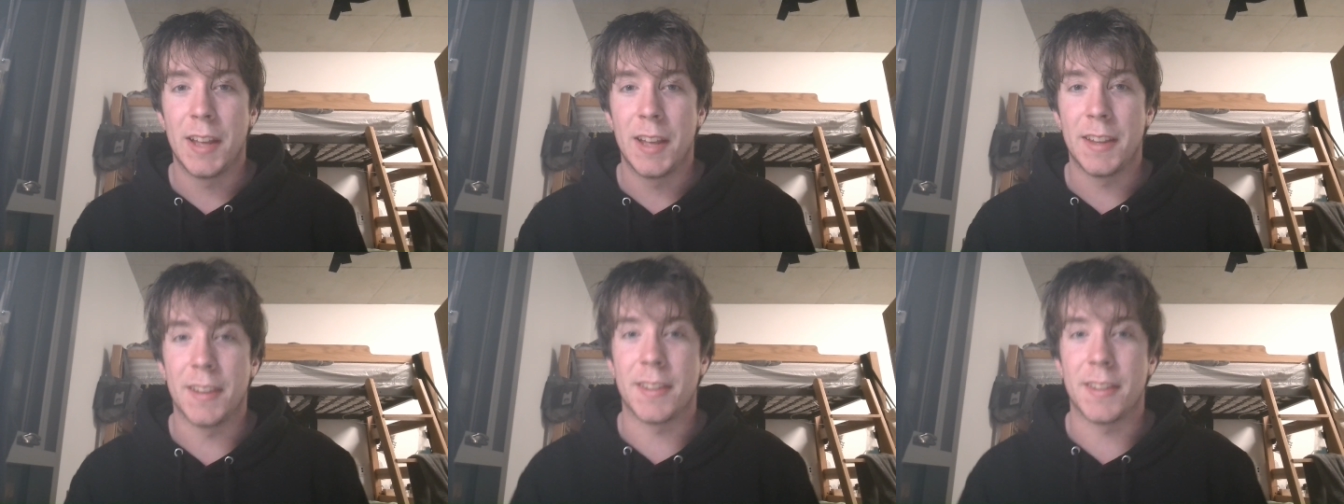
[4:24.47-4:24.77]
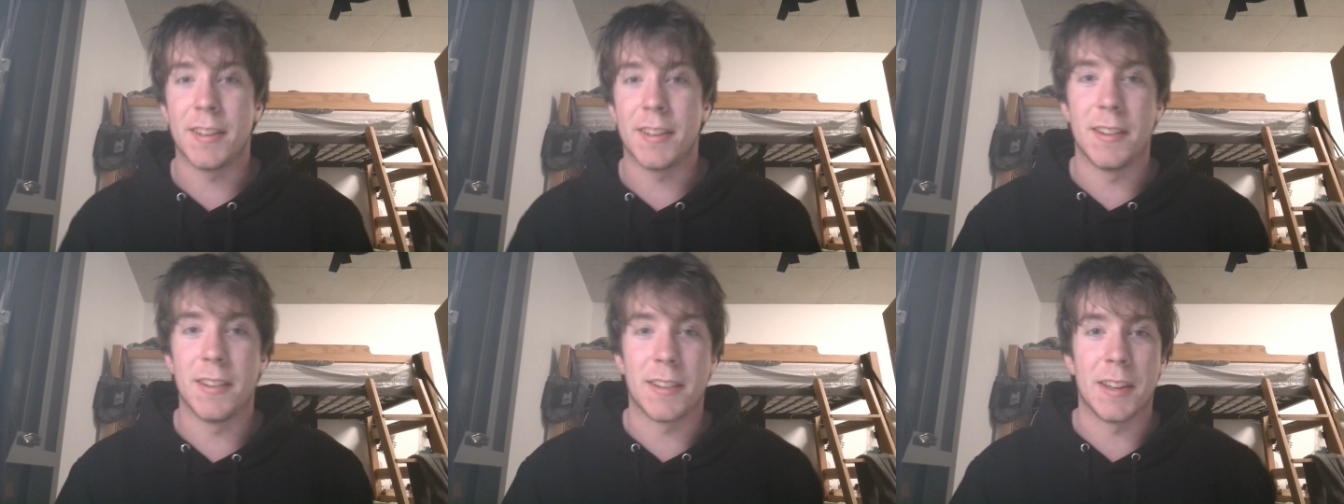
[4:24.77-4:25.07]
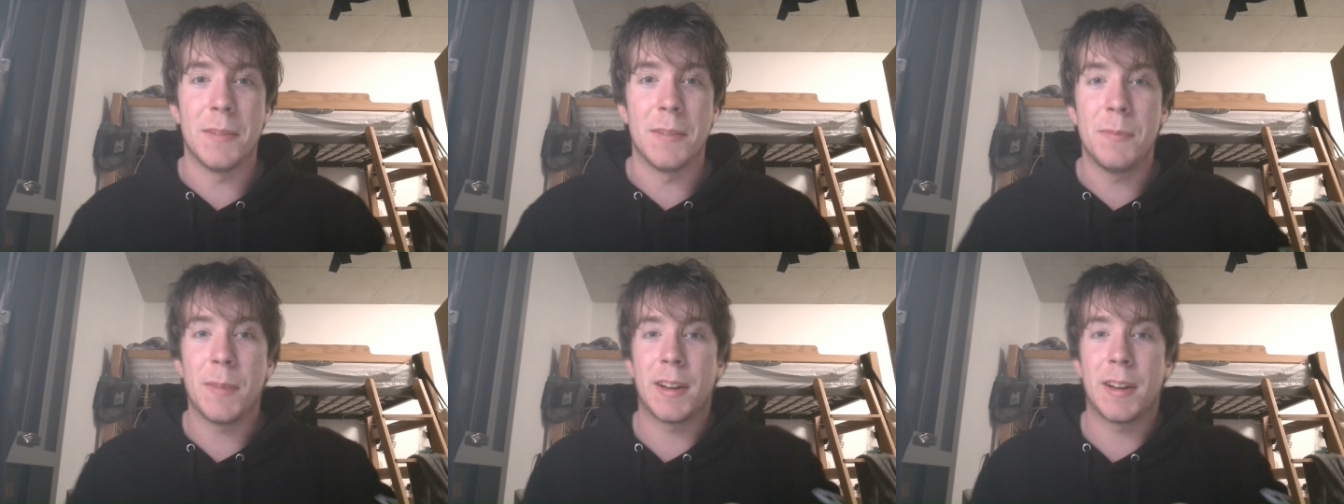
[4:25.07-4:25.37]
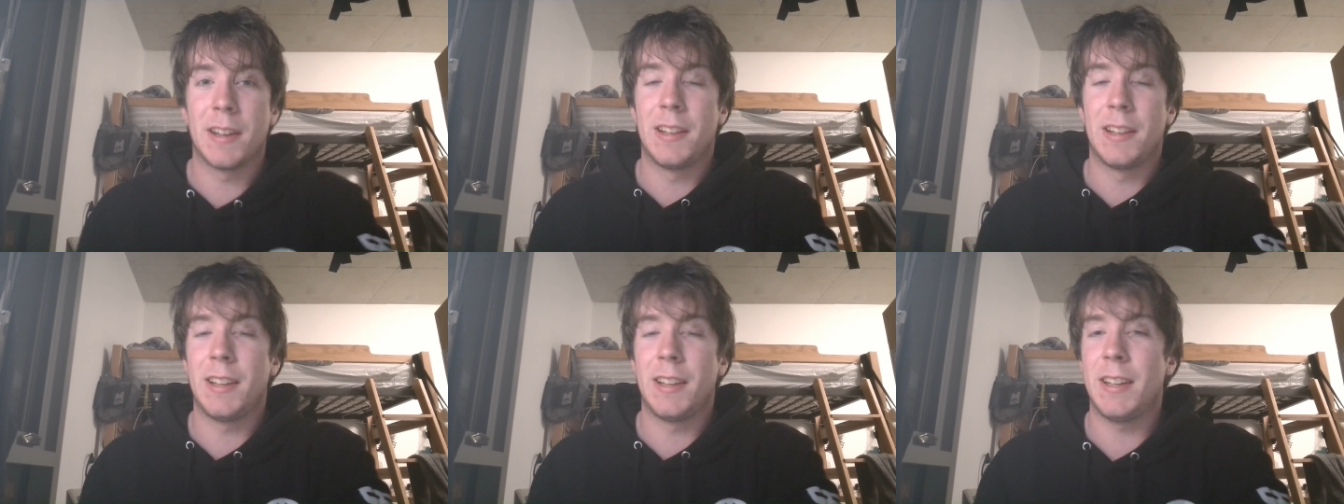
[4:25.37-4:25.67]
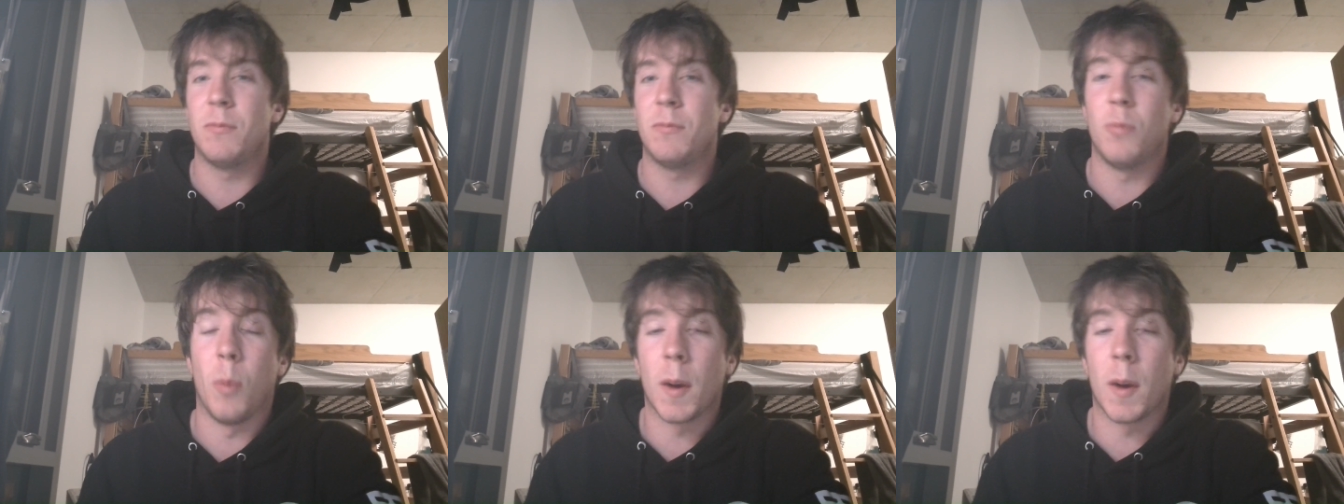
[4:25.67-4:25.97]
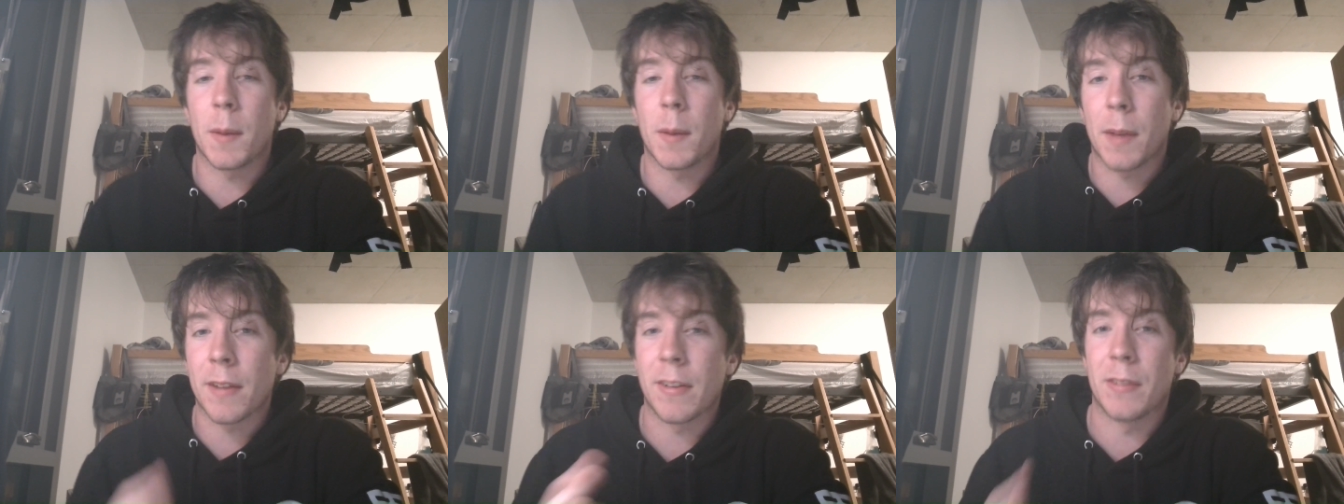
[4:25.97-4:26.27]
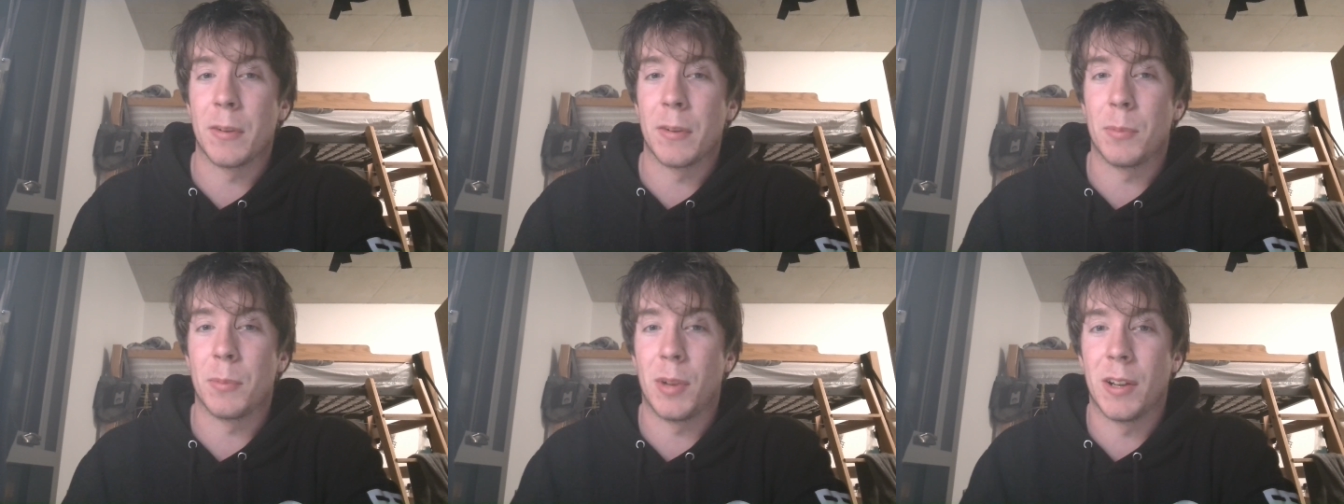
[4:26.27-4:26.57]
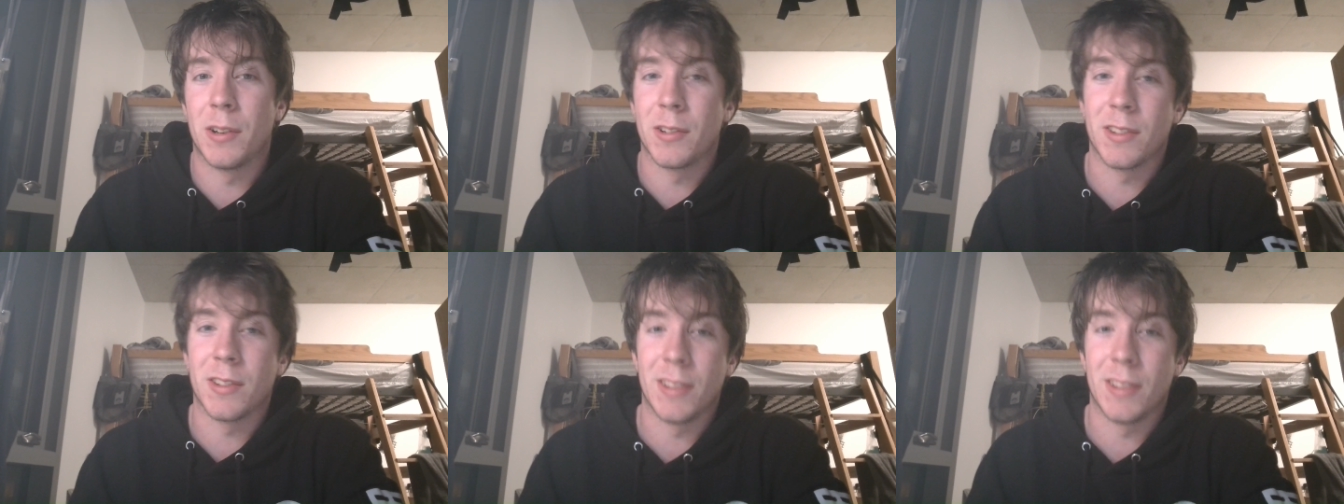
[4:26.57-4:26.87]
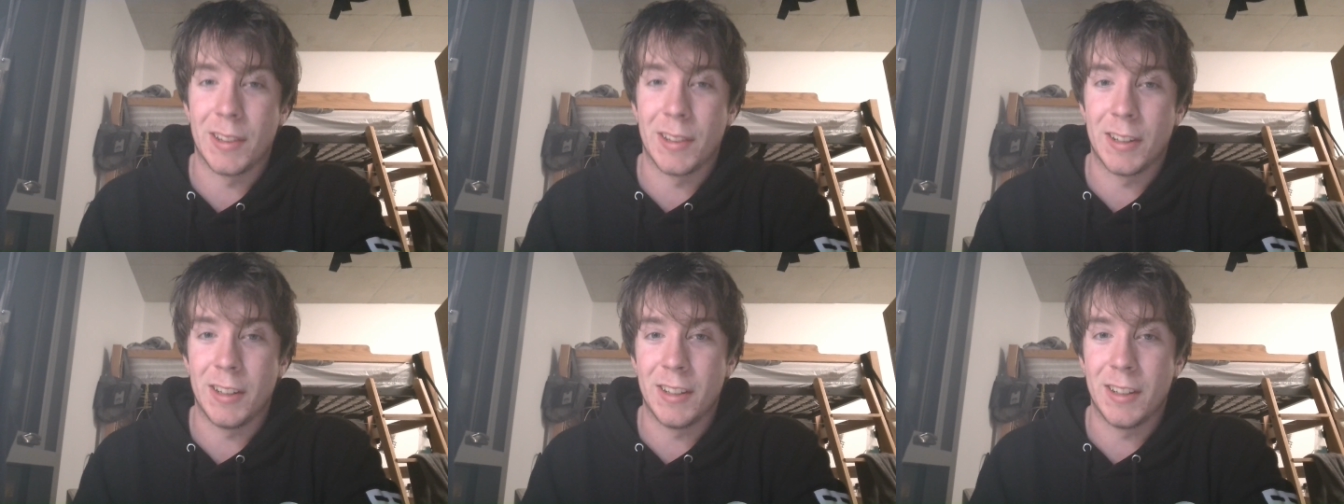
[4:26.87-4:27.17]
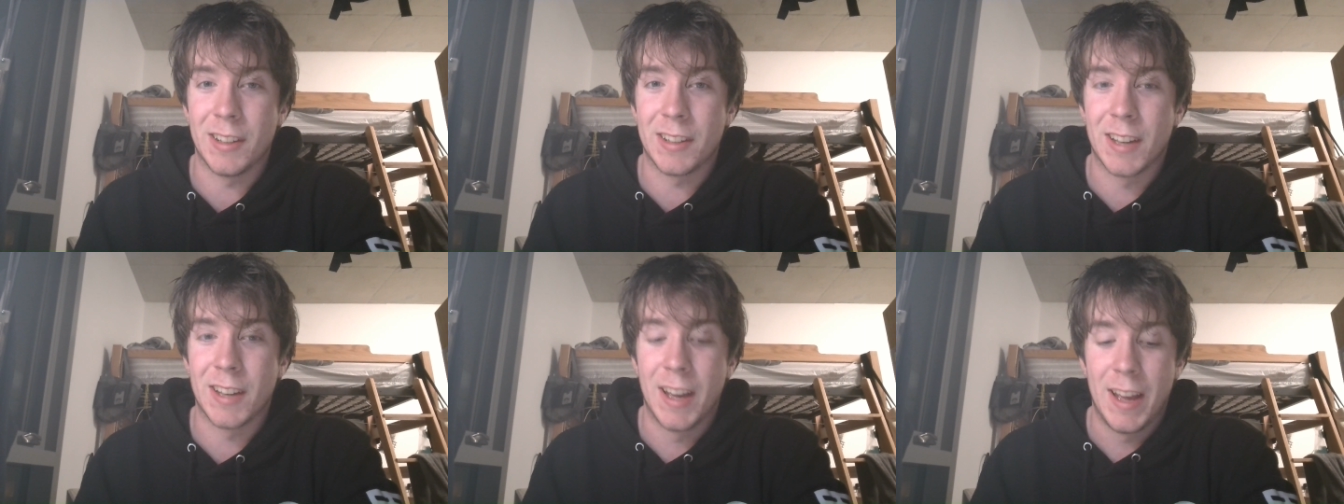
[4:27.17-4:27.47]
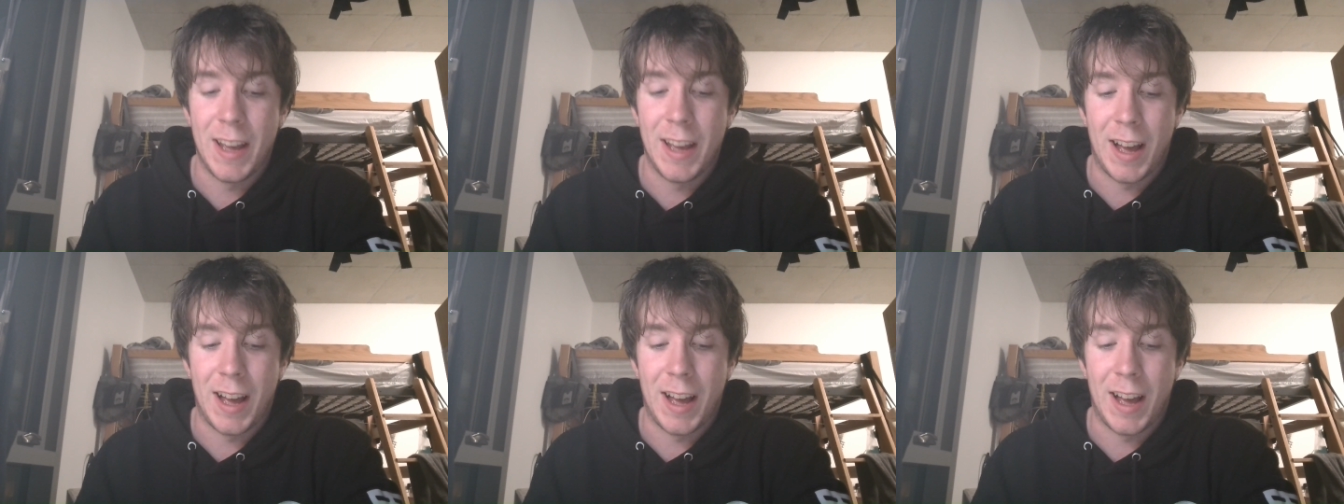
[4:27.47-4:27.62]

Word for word: This is admittedly one of my favorite players in the league.